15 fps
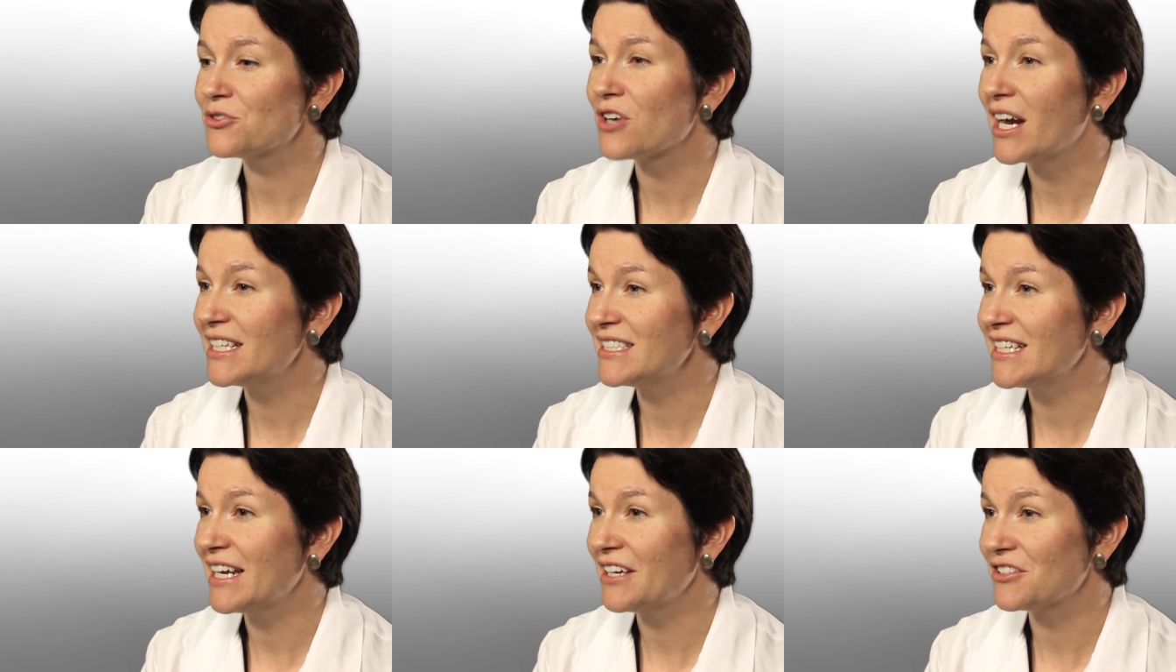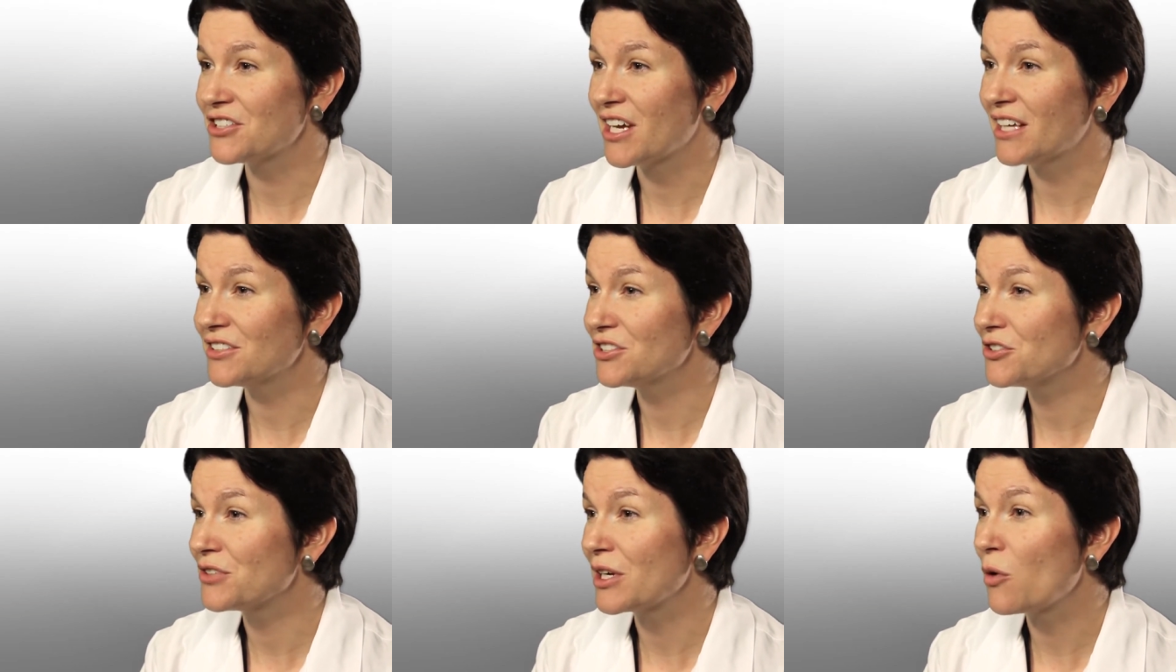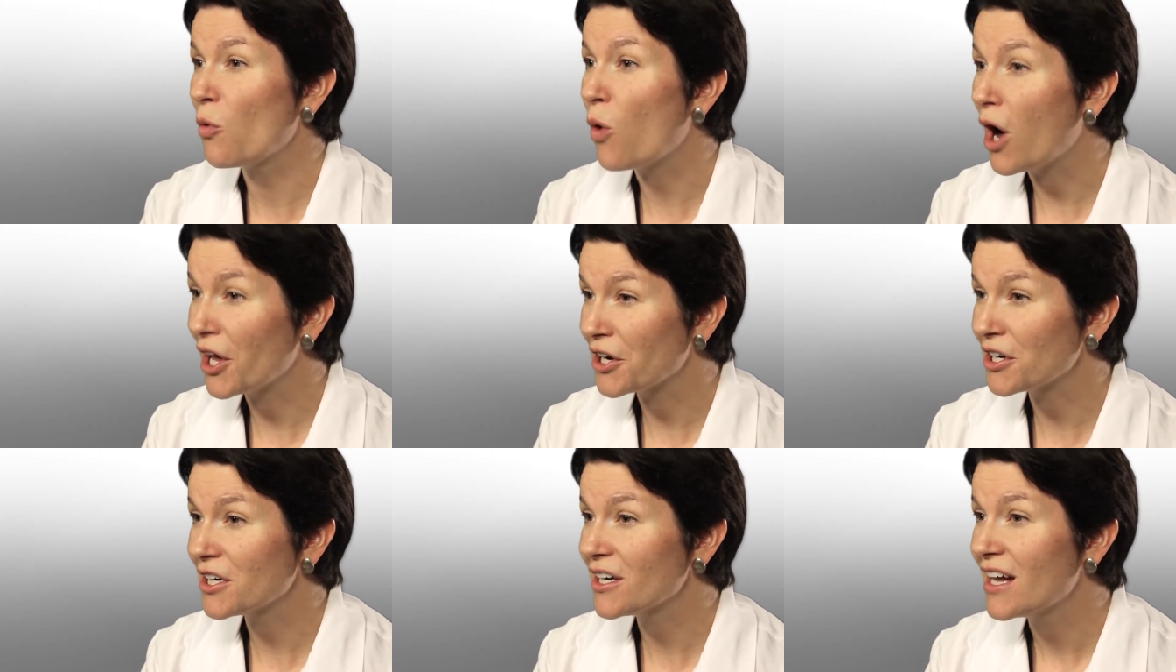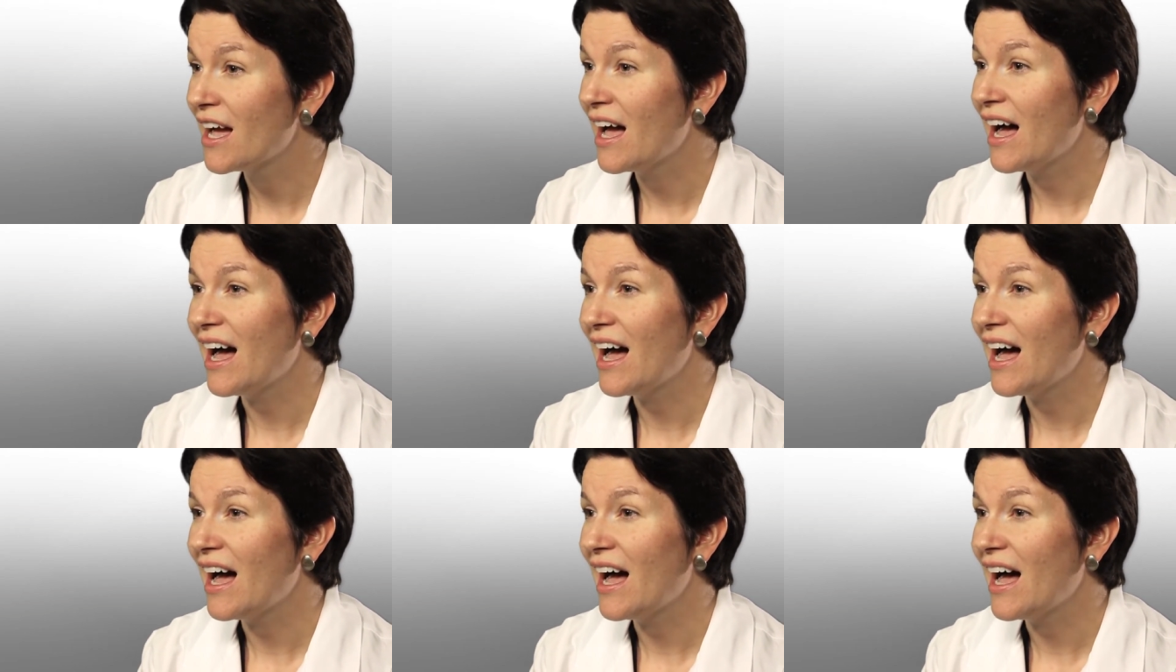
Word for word: trying to get your child to drink water.